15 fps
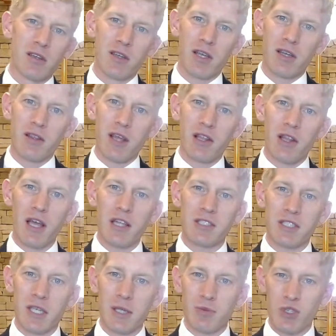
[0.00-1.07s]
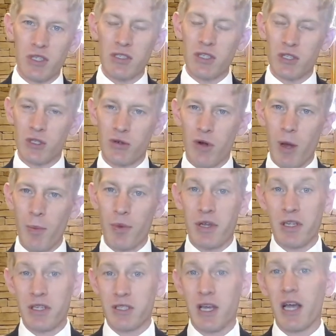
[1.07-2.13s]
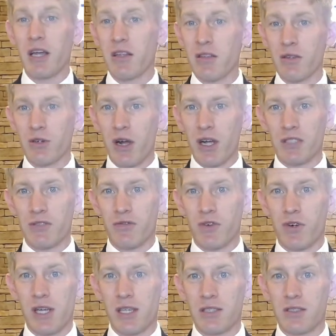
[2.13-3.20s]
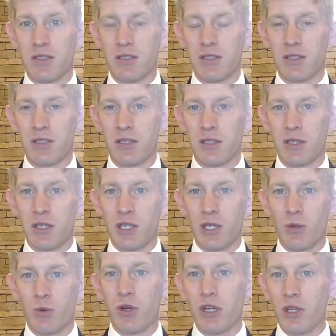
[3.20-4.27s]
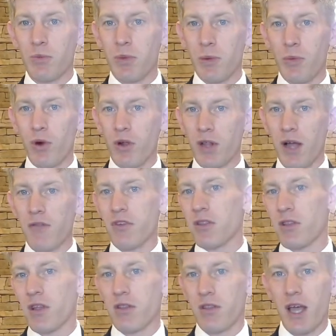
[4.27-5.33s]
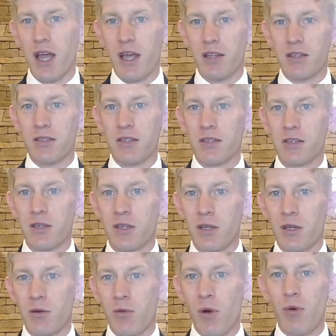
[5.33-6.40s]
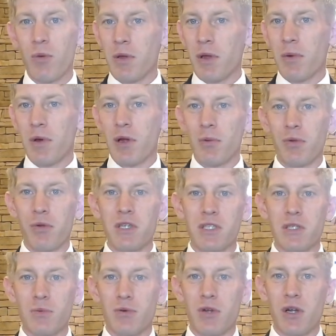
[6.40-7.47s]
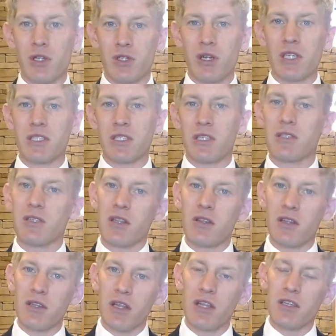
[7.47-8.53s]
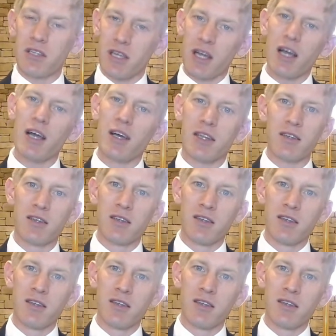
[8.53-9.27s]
And then that same Jesus grew up and he died on the cross for us. What could be more loving than that? What would be a better place to put our trust in than, than in God?